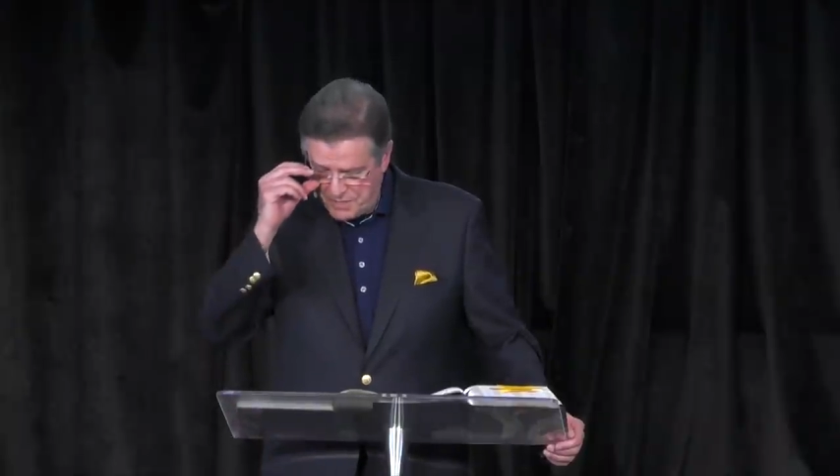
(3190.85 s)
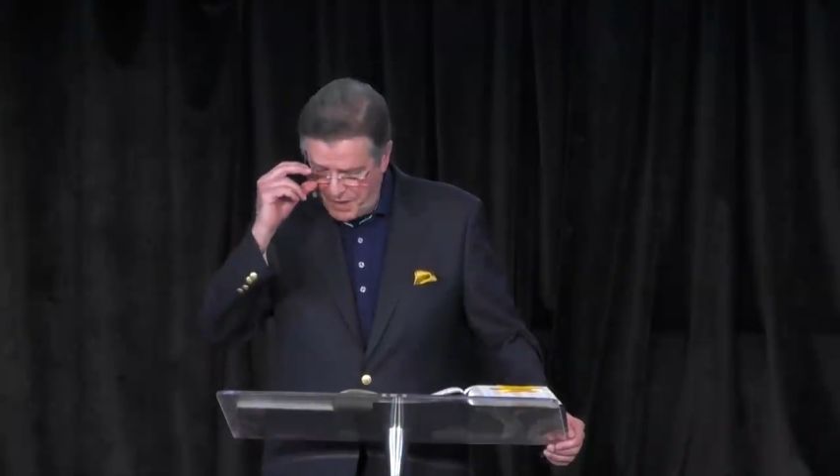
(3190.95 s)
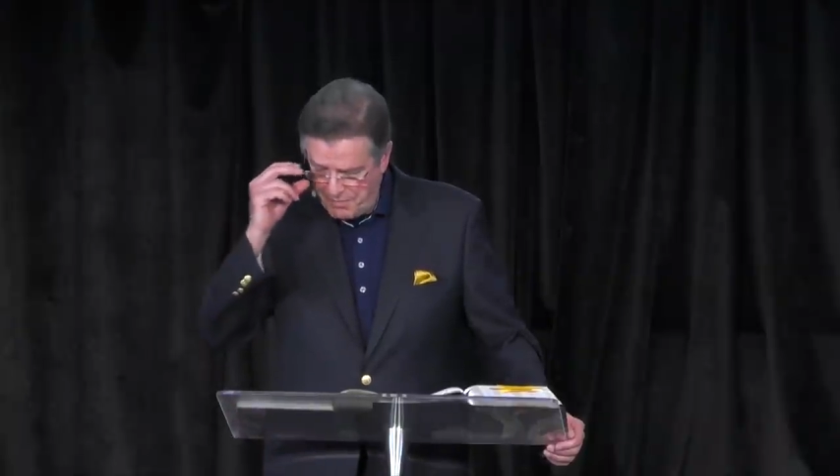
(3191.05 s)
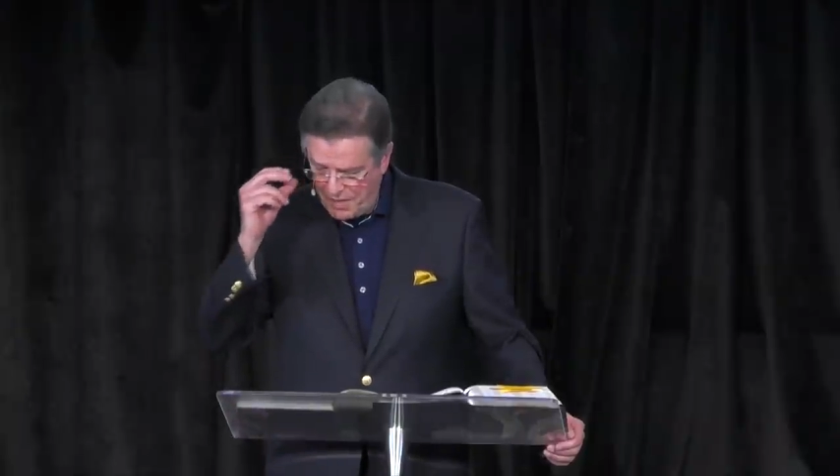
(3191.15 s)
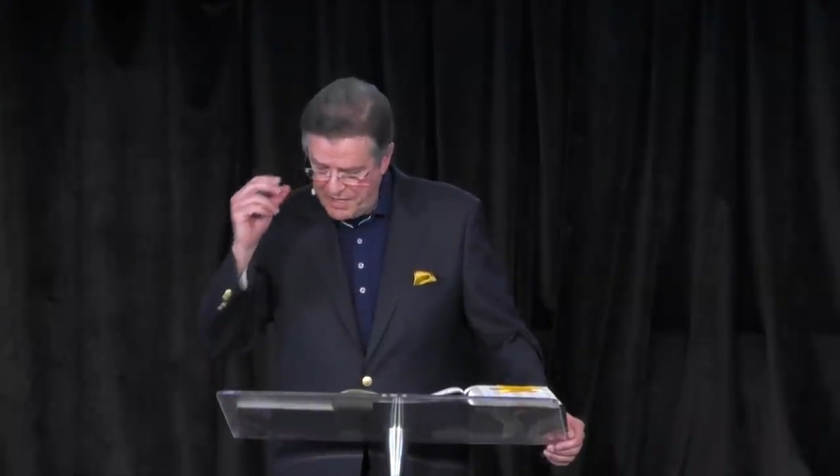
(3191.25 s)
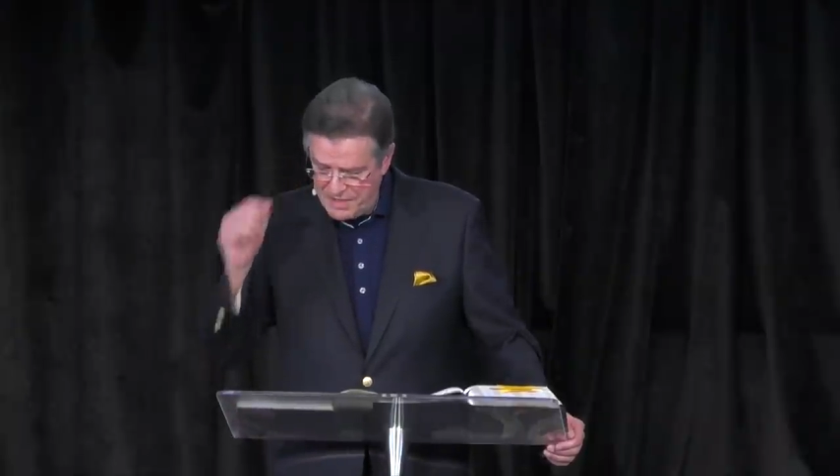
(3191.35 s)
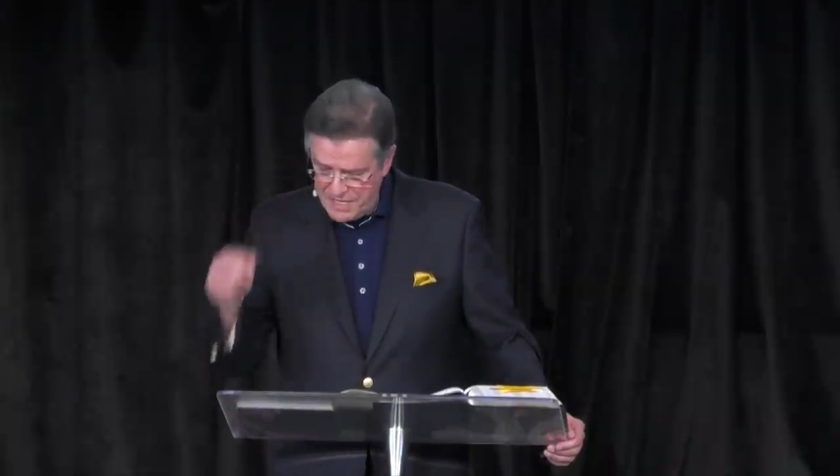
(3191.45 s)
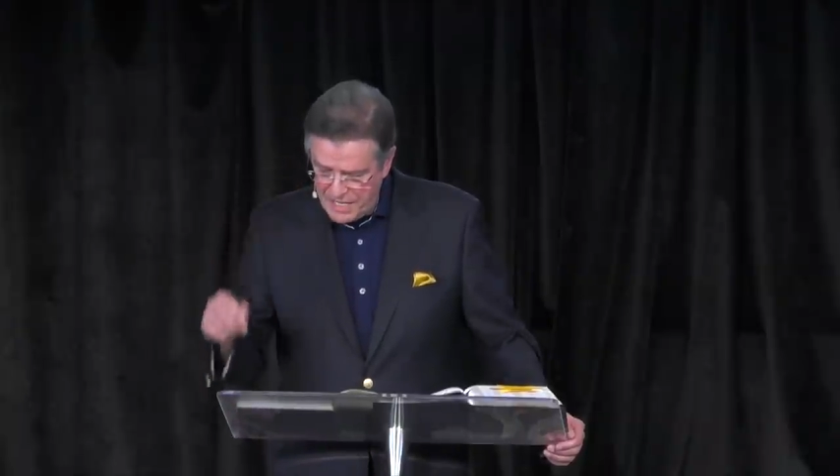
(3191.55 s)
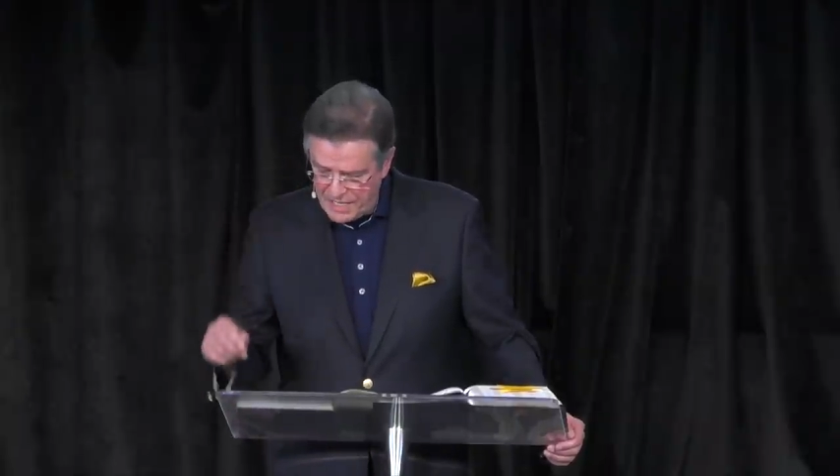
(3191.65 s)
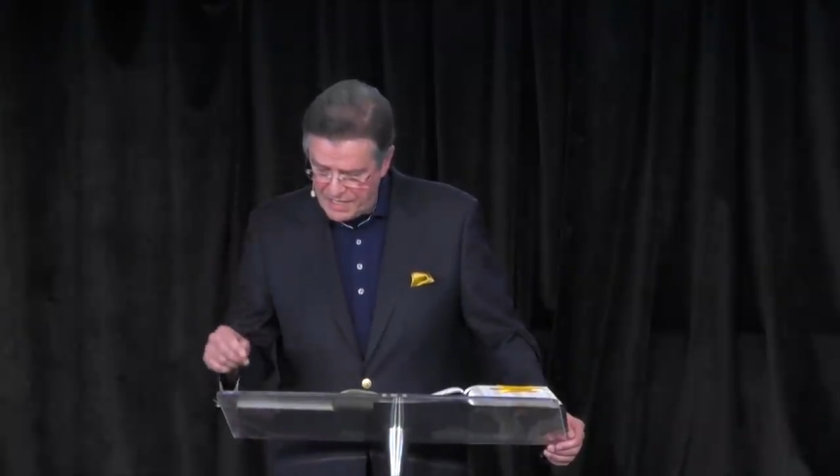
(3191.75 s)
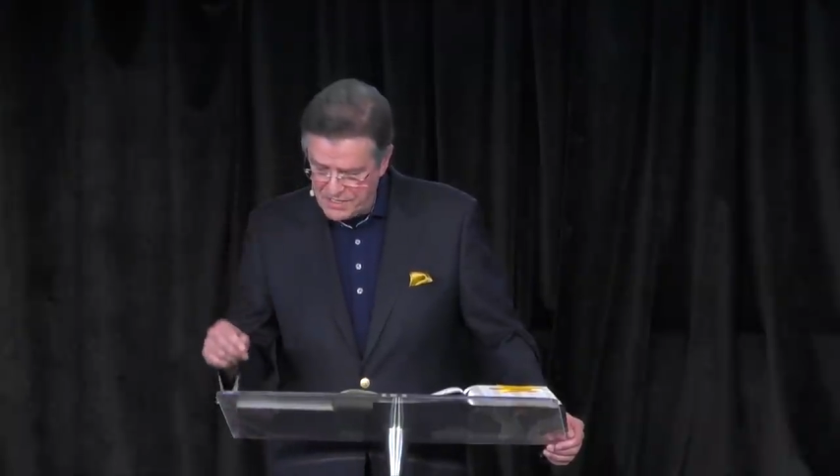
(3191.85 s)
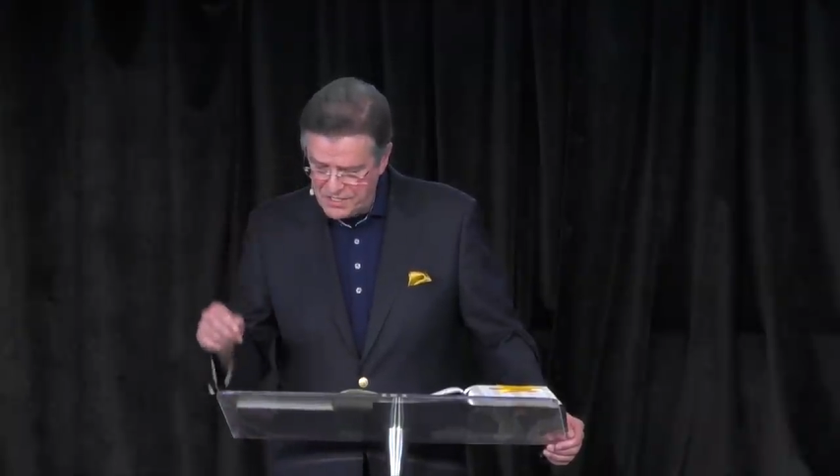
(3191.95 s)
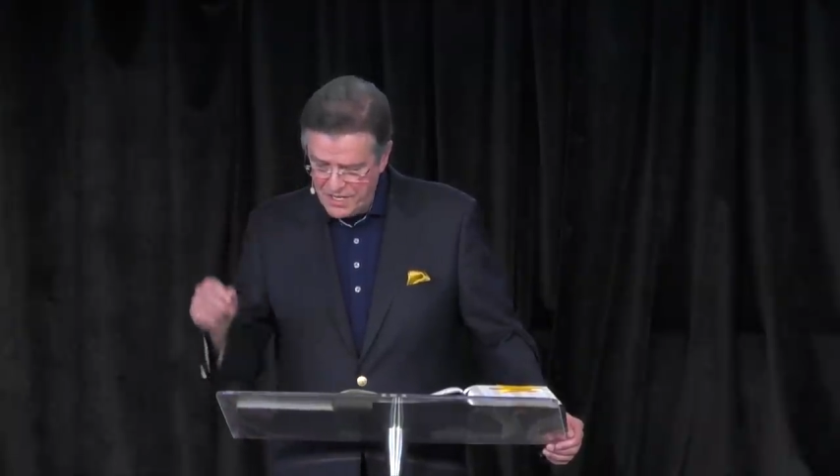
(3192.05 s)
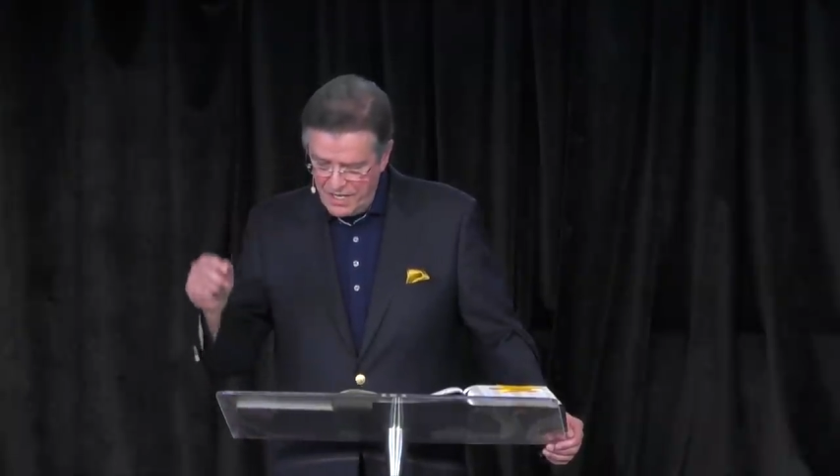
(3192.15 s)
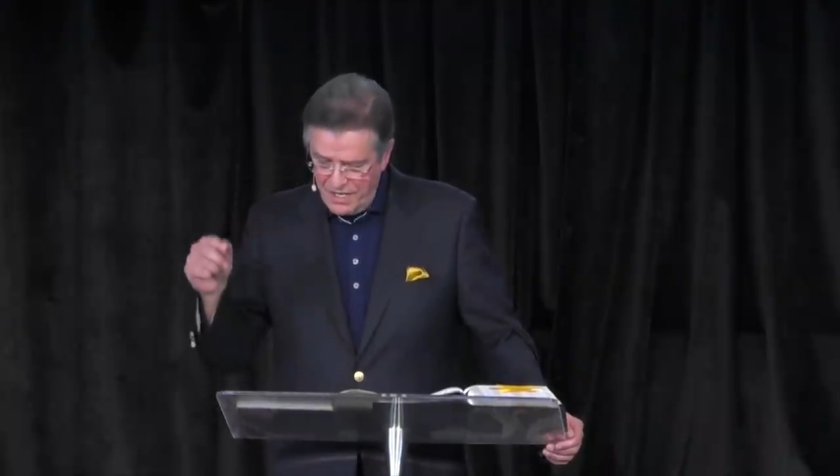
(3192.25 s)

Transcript: that by these